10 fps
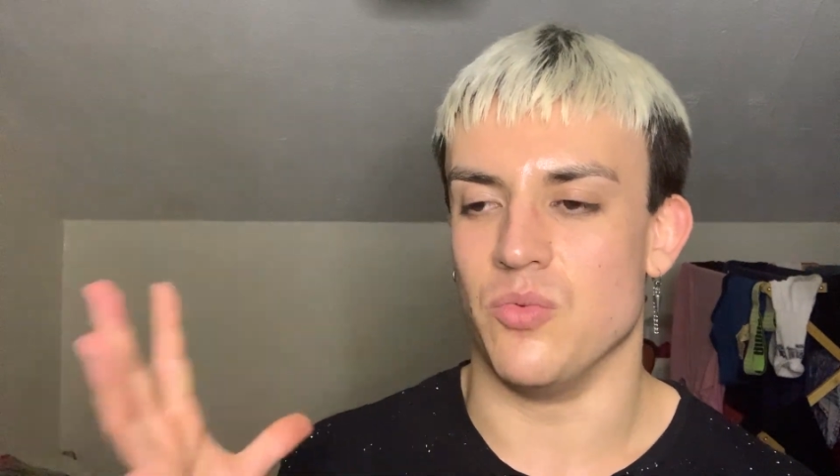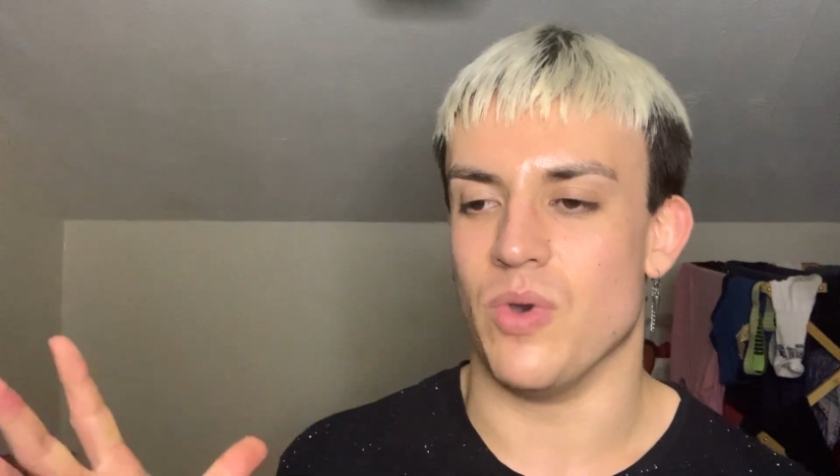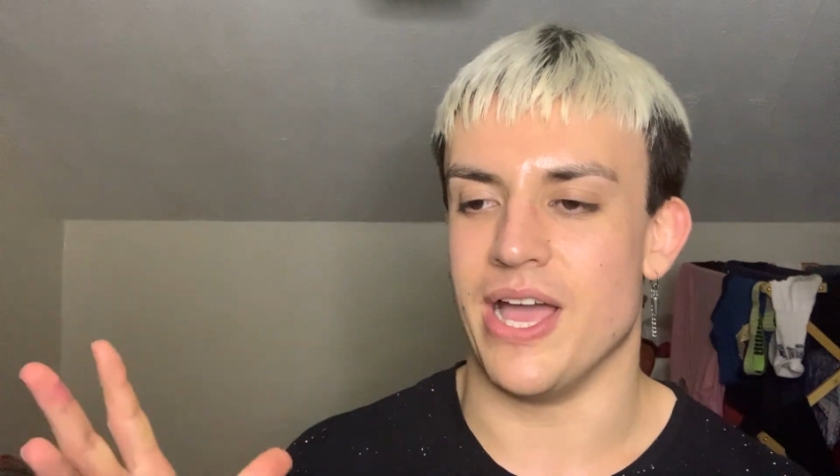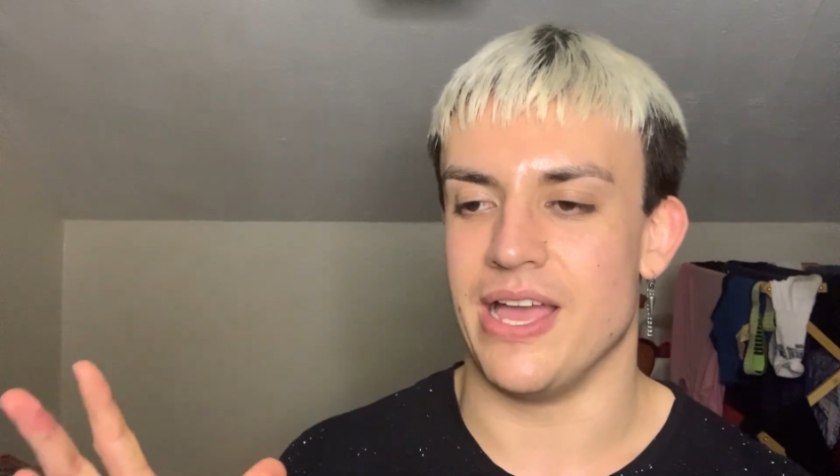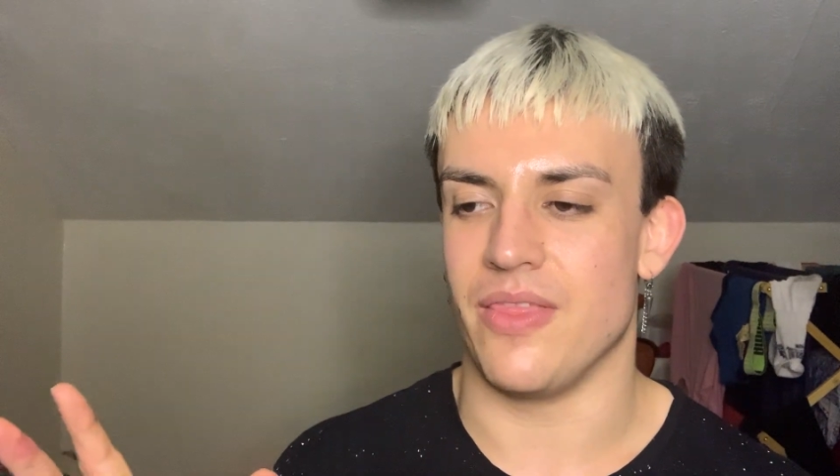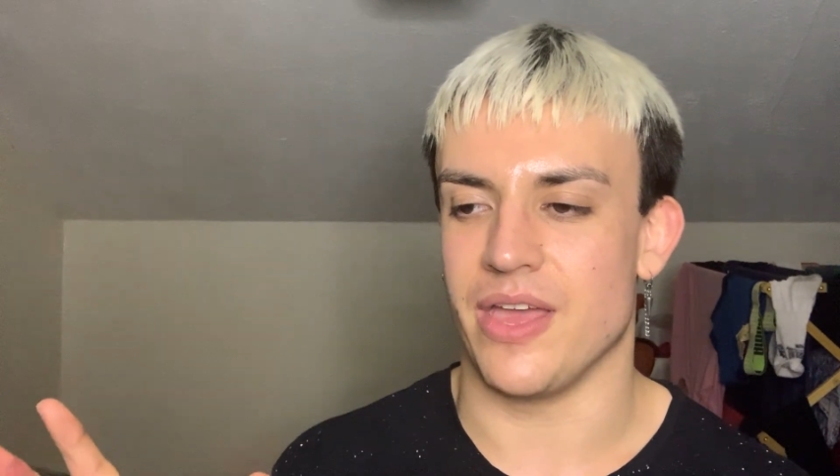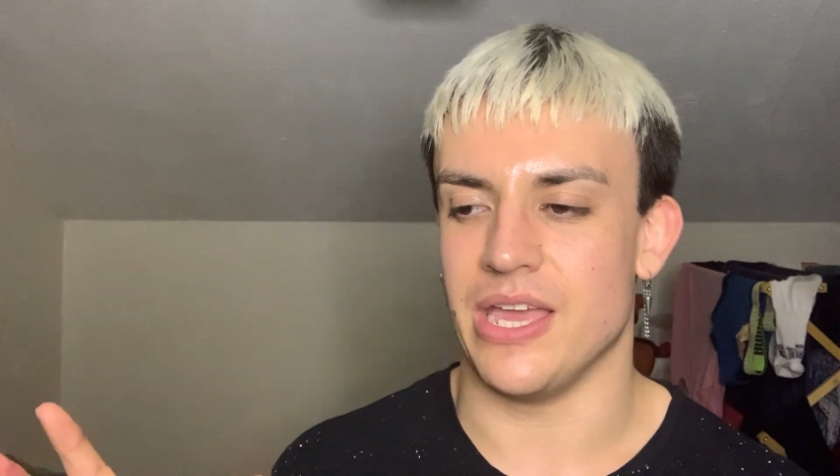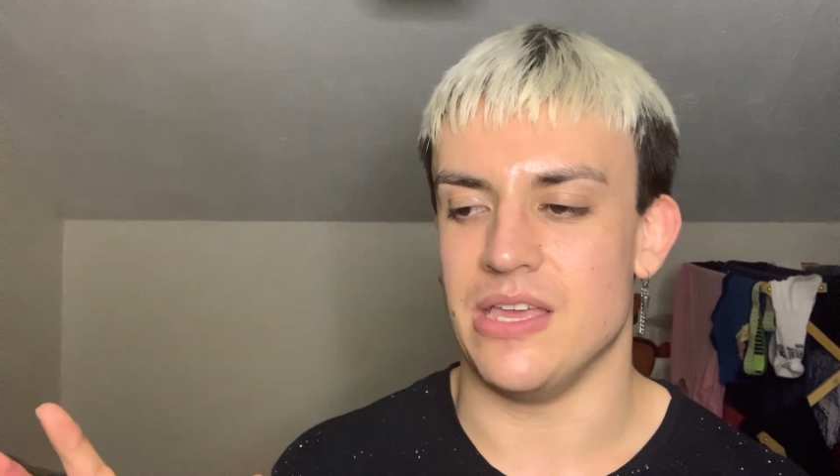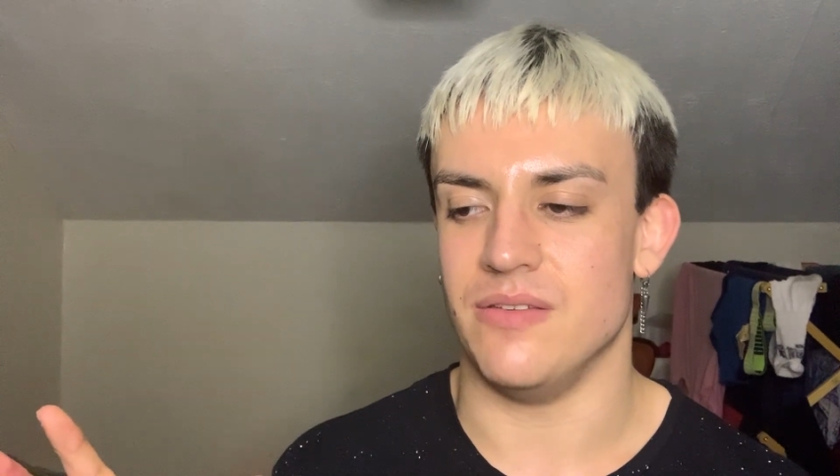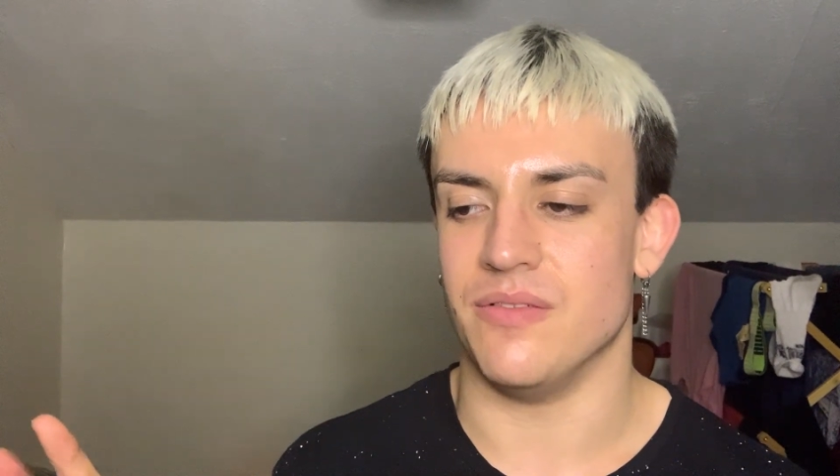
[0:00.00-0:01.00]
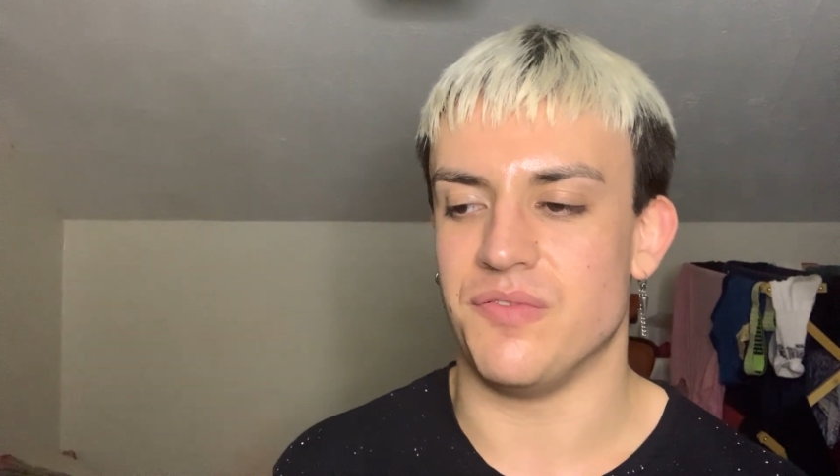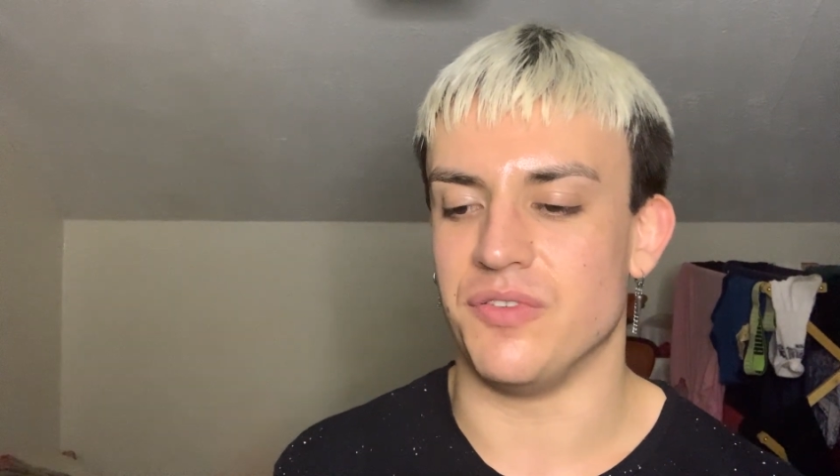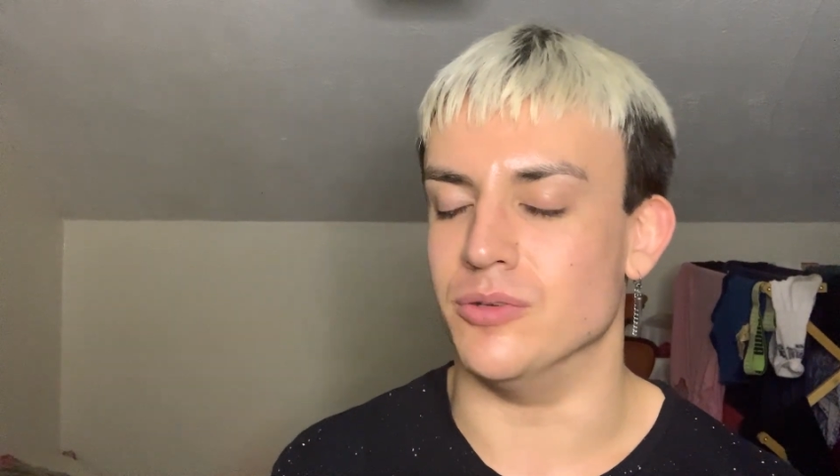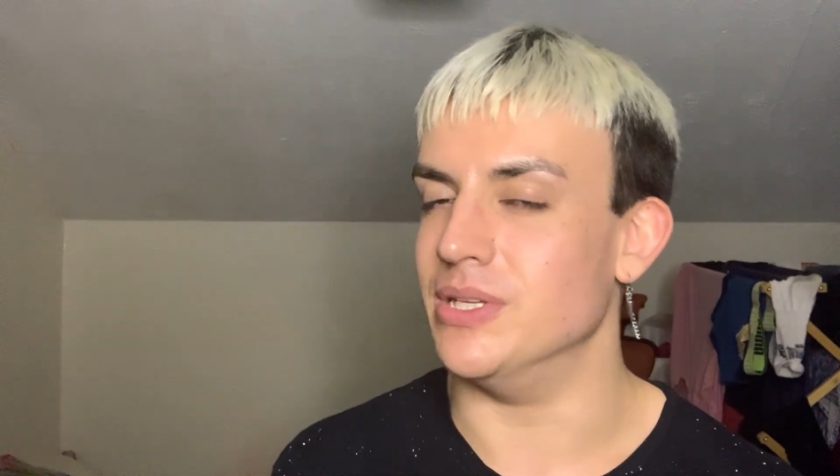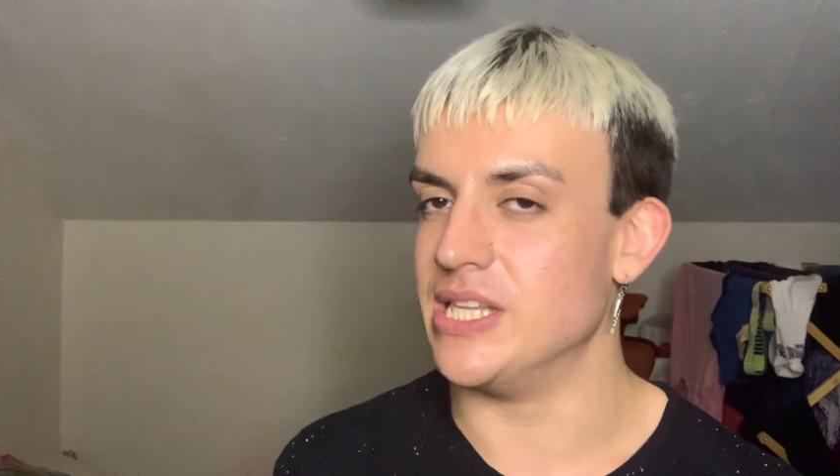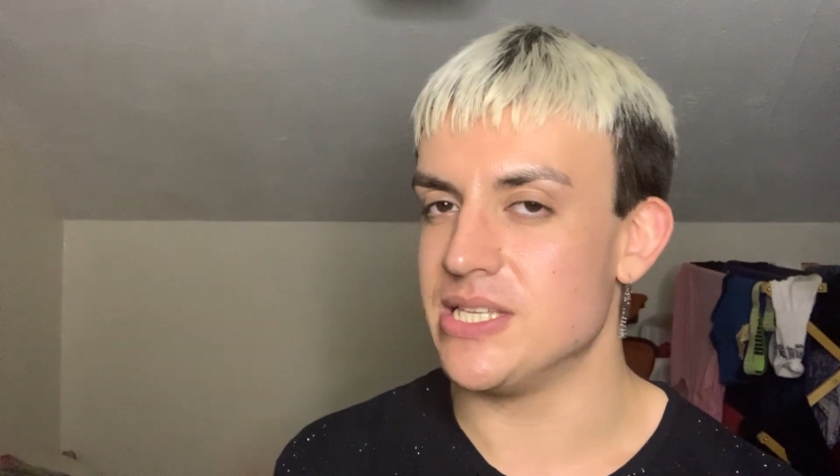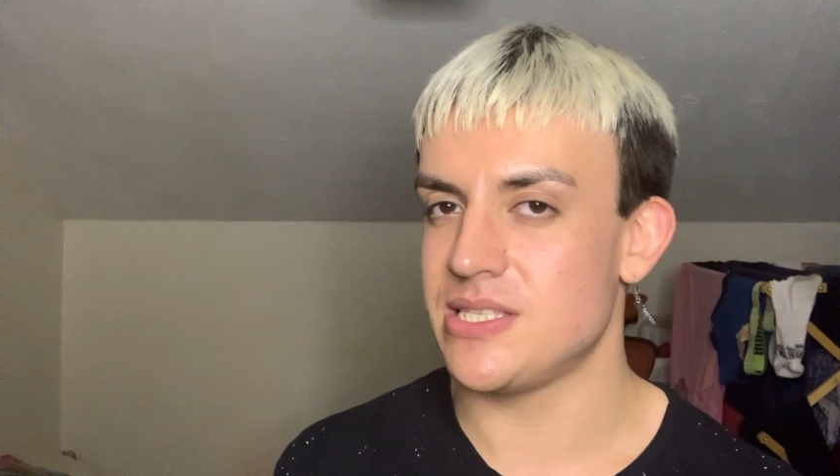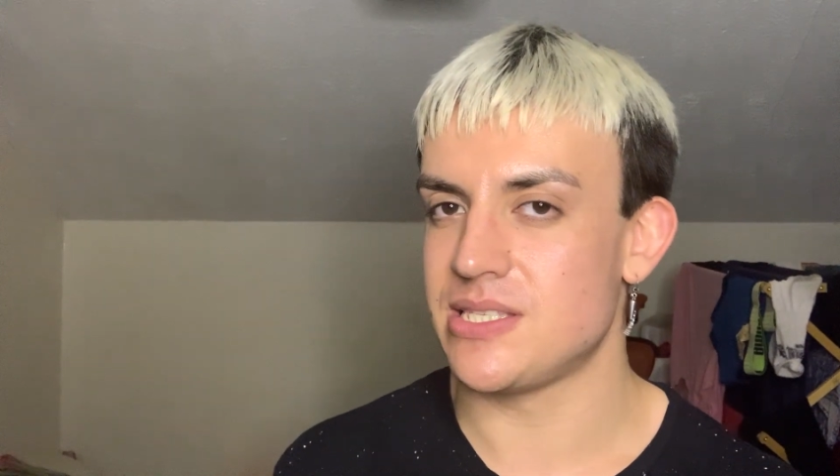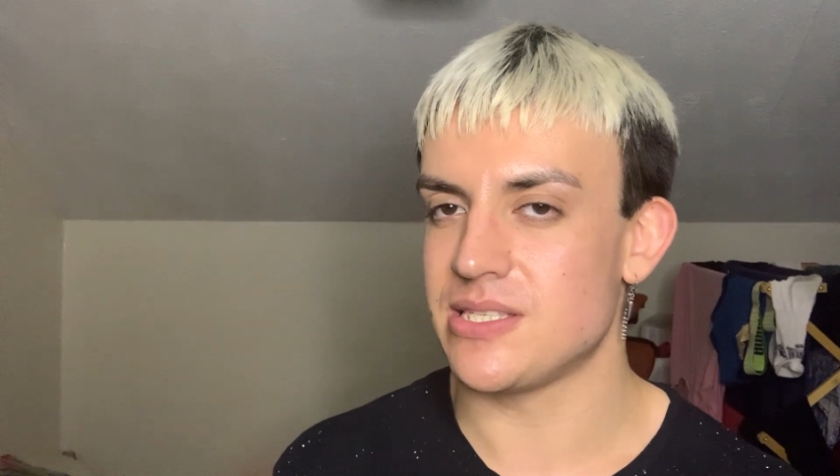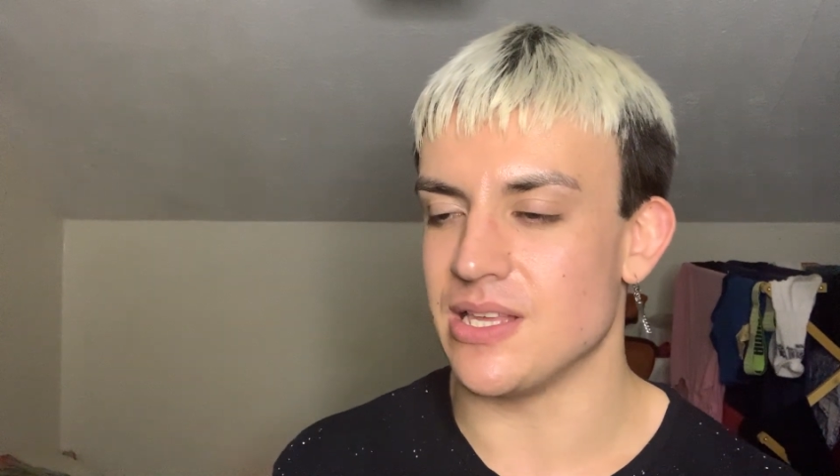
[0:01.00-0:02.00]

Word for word: where they filming this,